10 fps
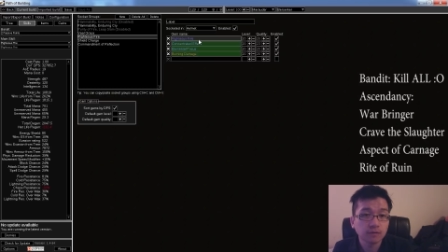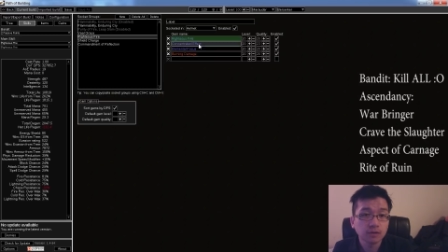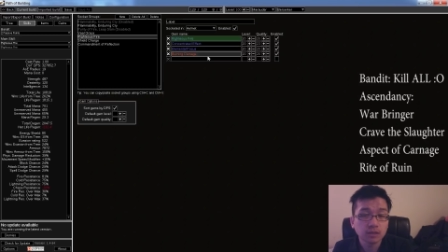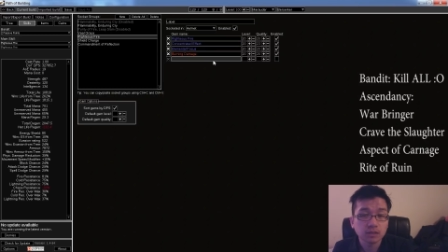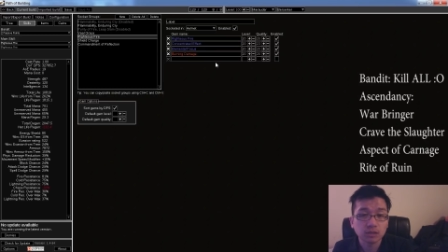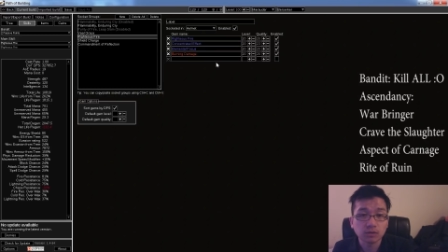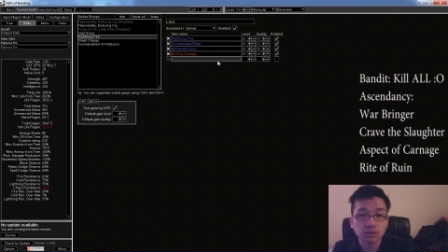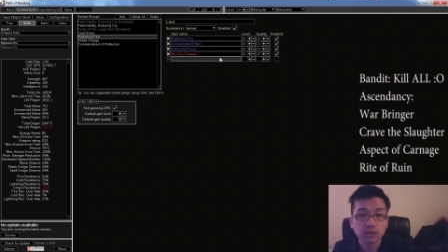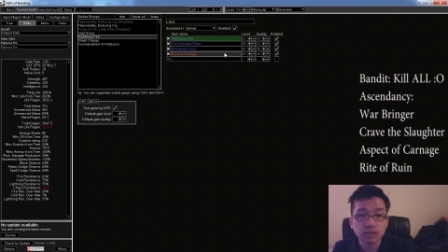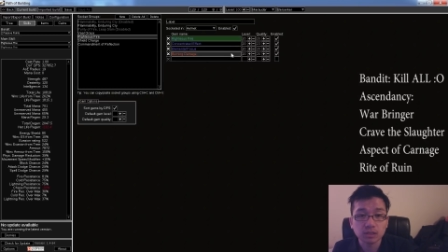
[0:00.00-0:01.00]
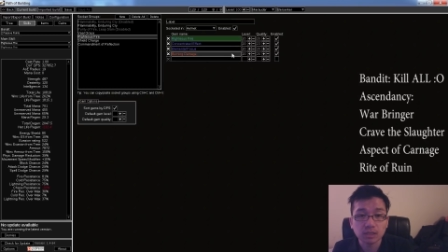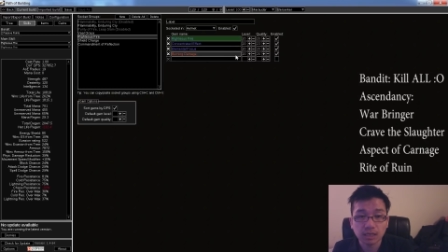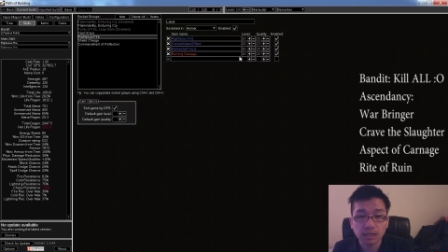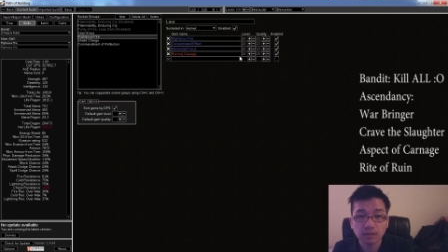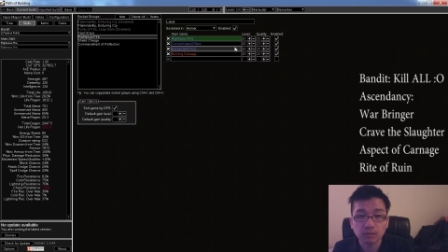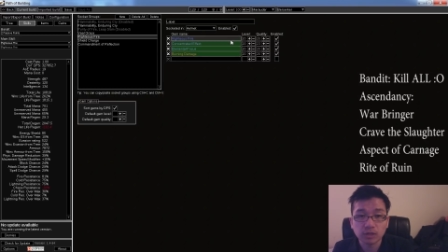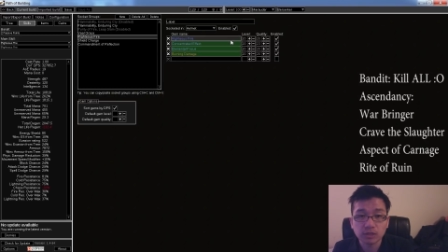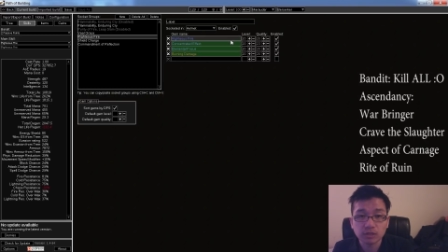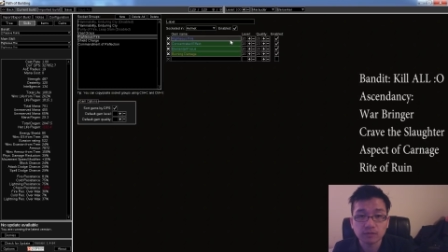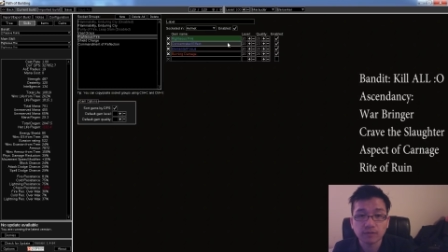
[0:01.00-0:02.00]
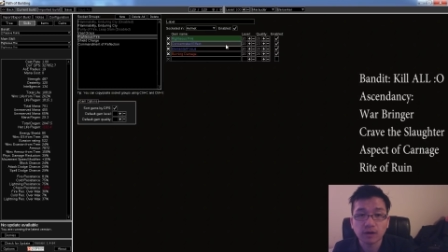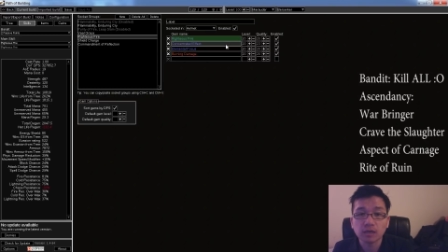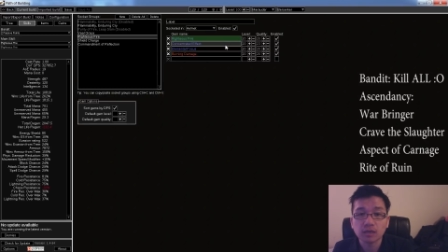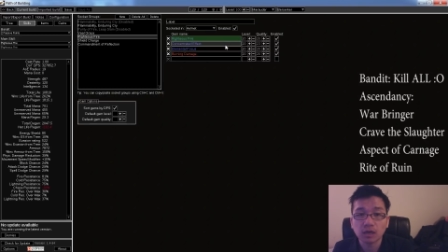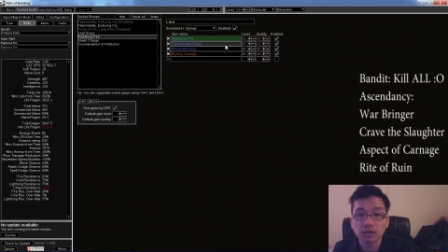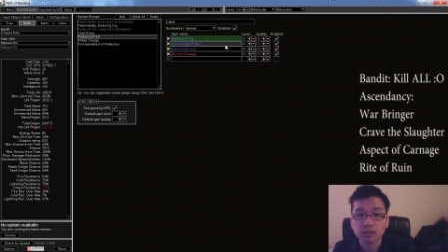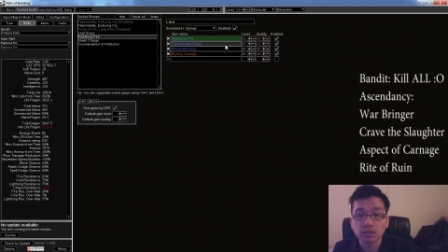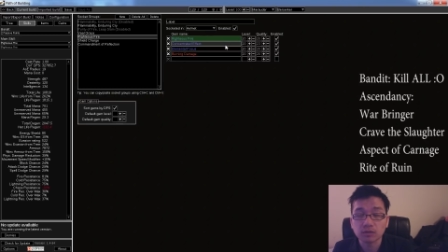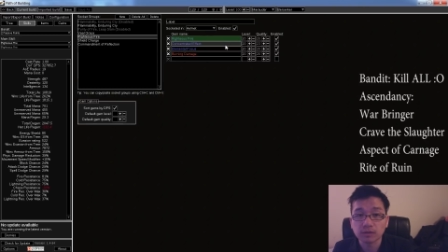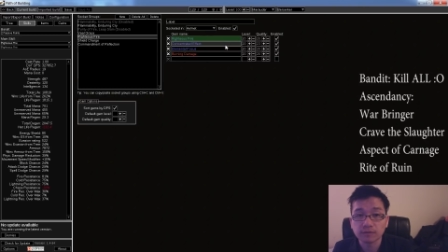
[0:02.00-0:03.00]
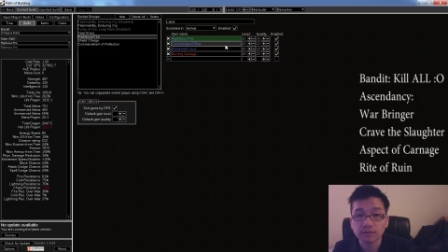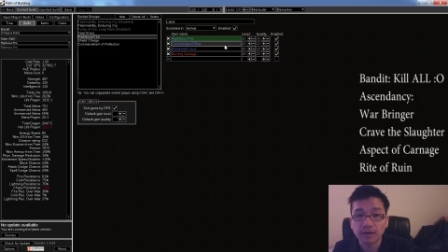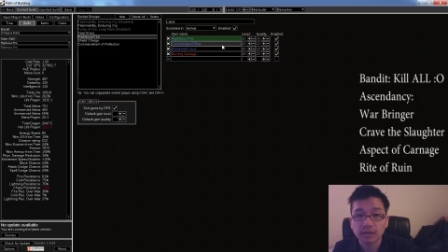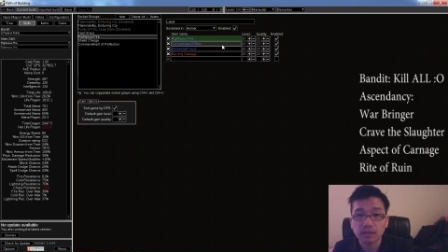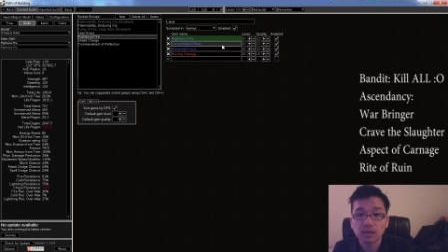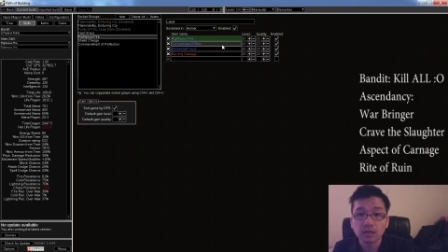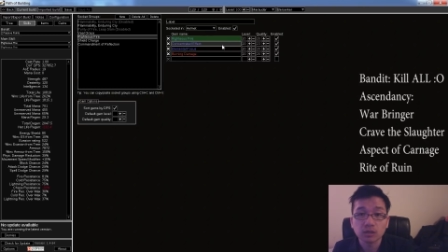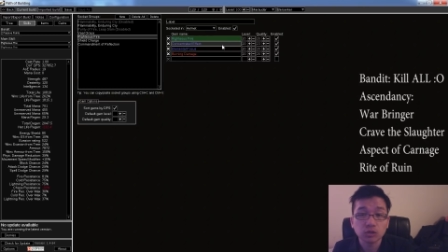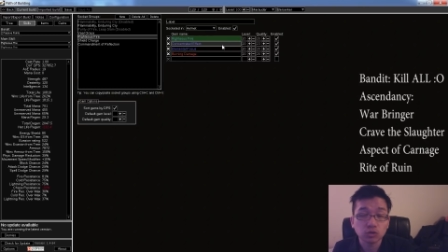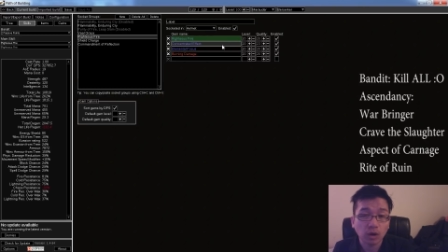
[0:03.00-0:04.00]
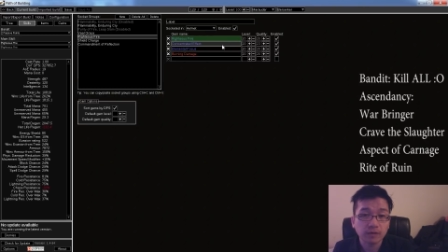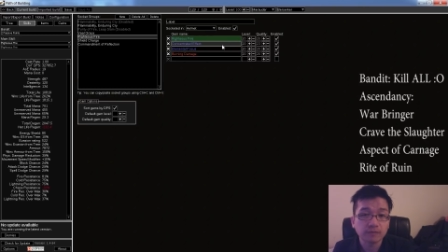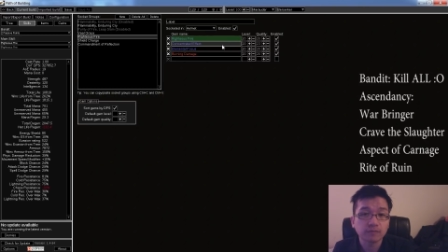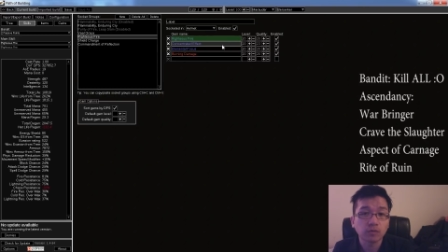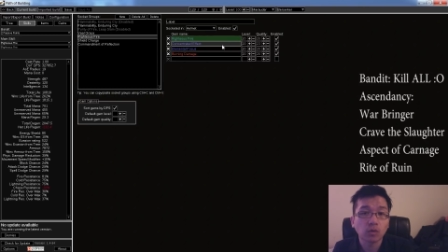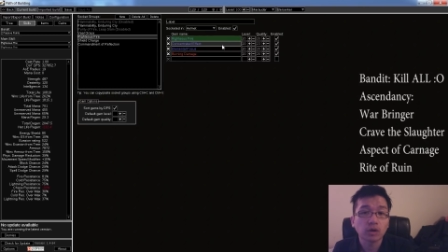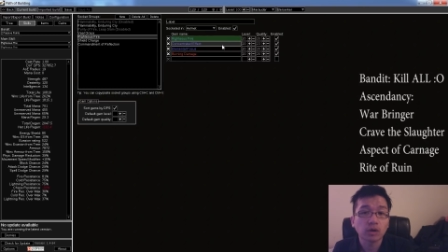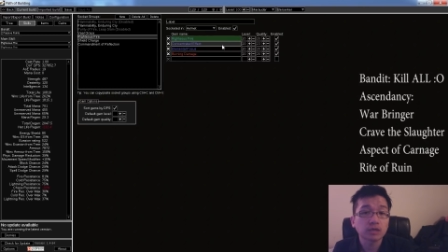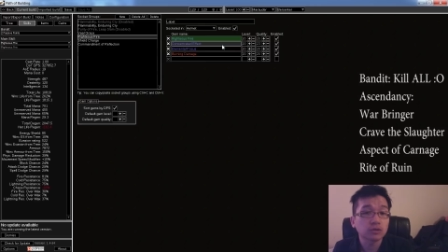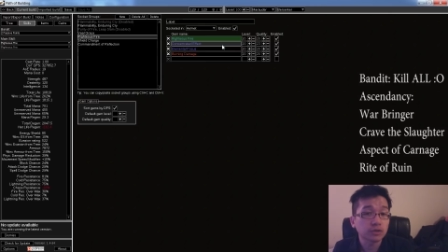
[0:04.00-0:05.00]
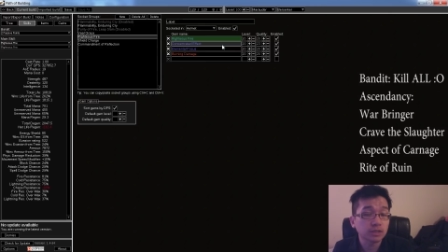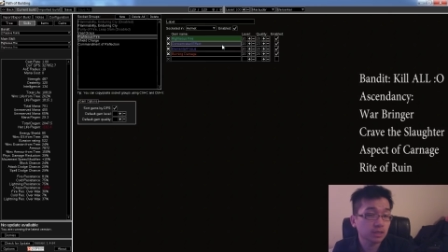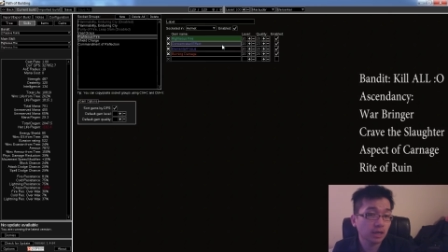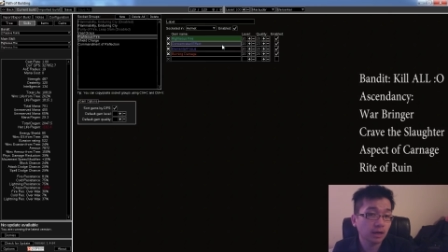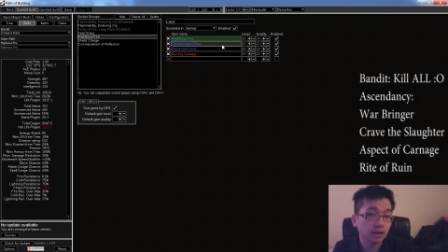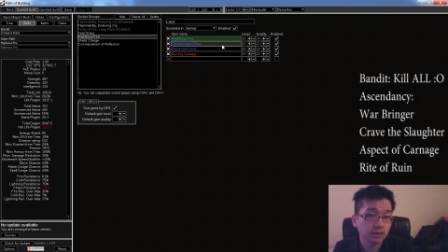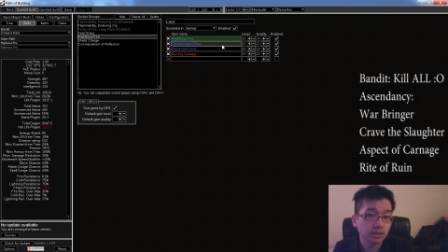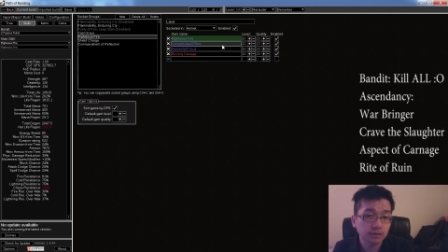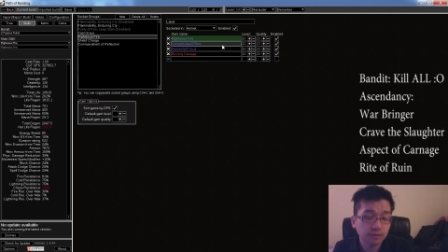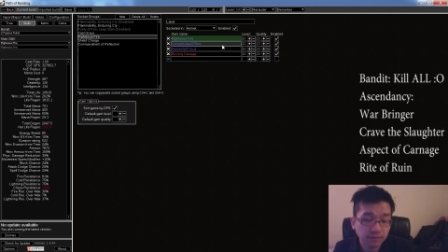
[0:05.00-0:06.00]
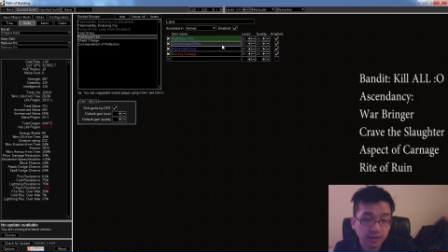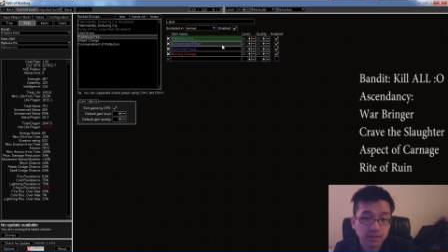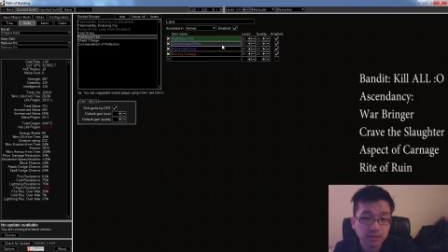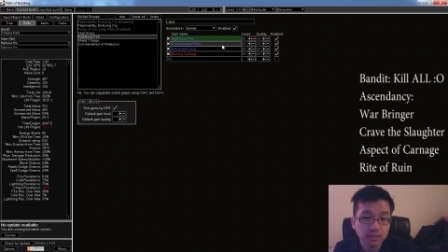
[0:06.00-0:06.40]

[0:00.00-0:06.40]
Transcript: So this is the setup, righteous fire, concentrated effect, swapping for increased area effect,